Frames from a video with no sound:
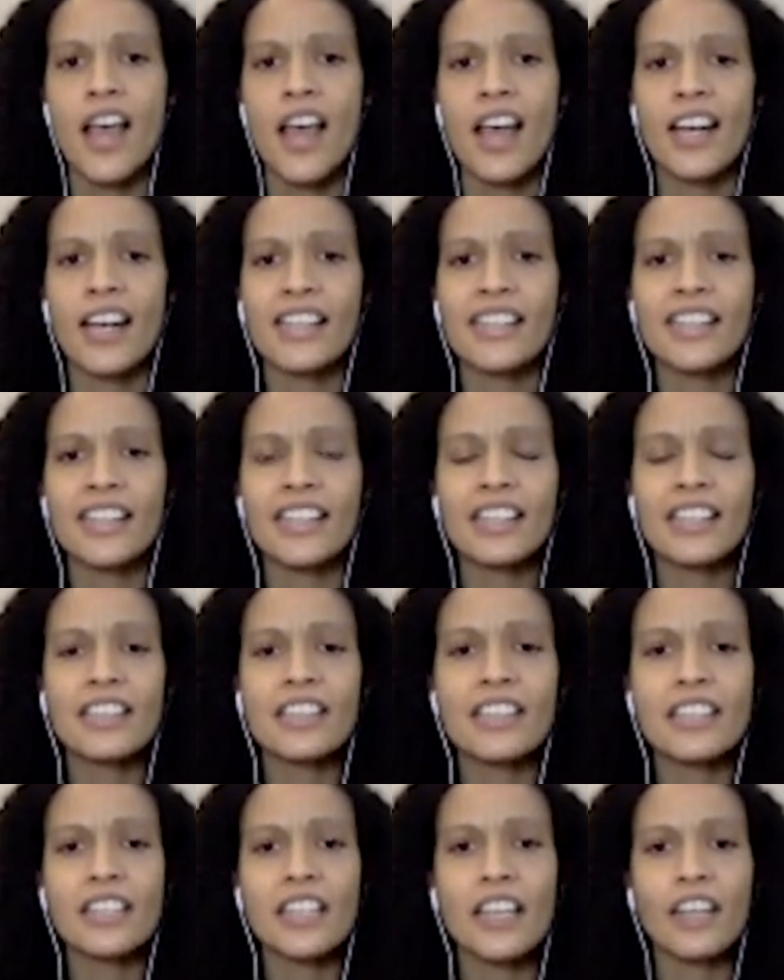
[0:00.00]
And I think
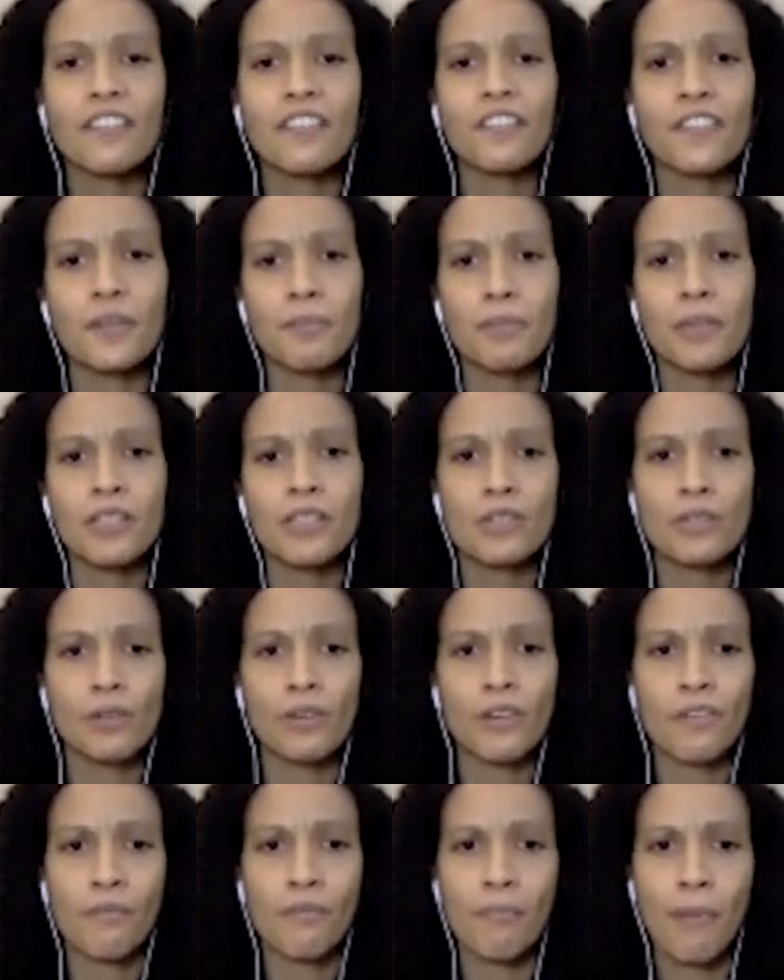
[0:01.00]
this like flipping
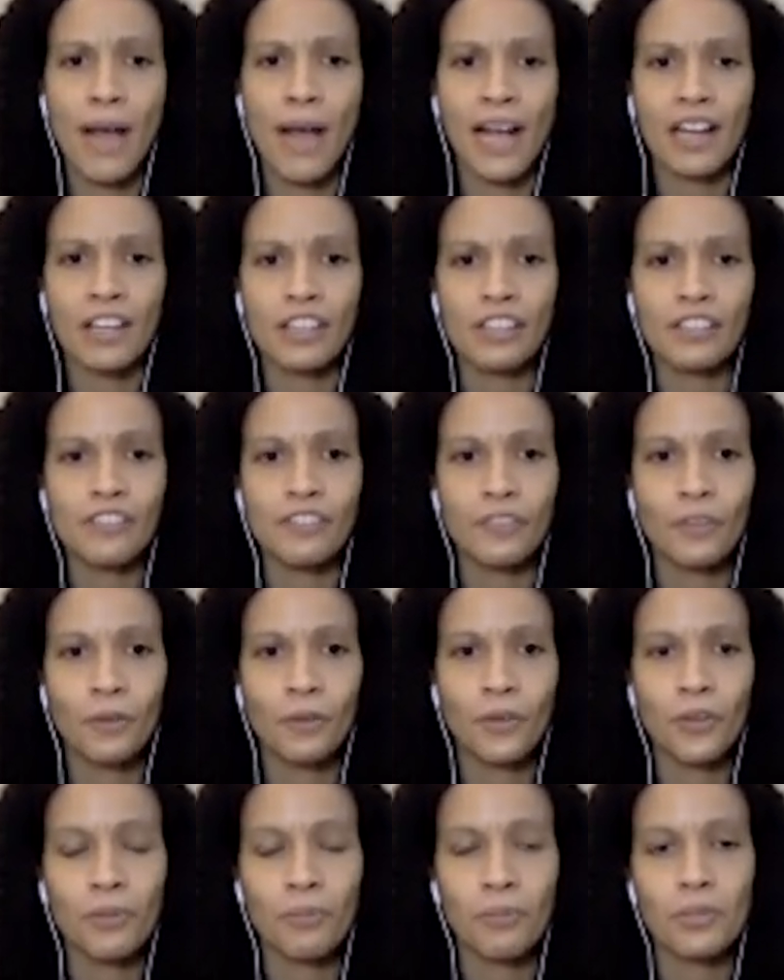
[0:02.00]
sort of back and
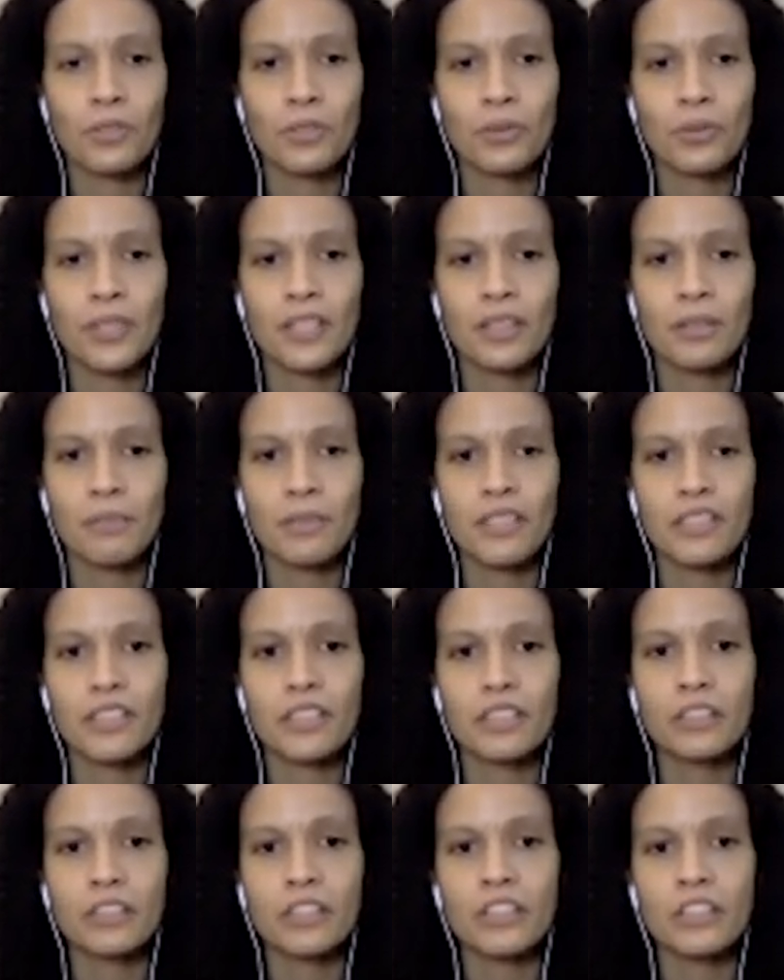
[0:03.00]
forth between the
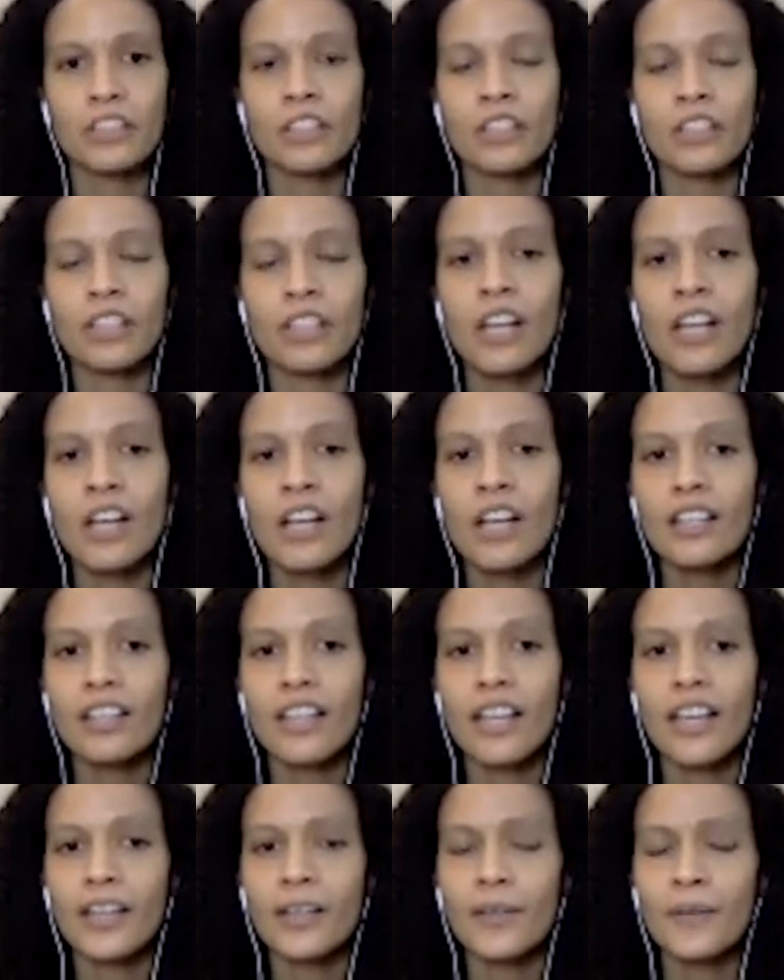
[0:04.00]
material,
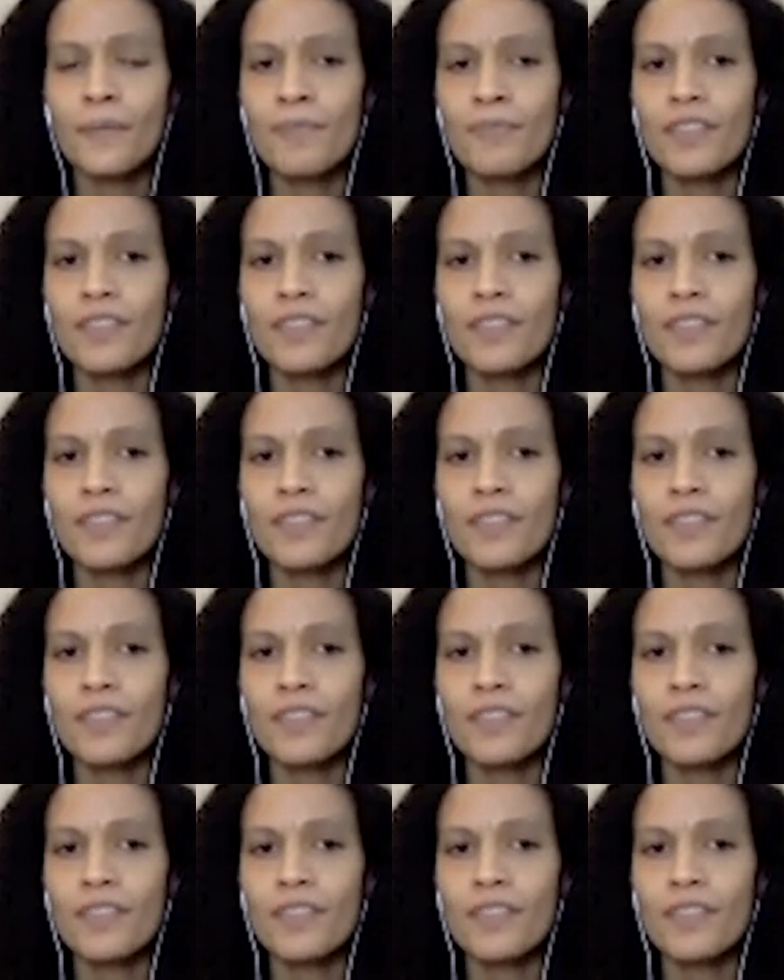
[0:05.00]
like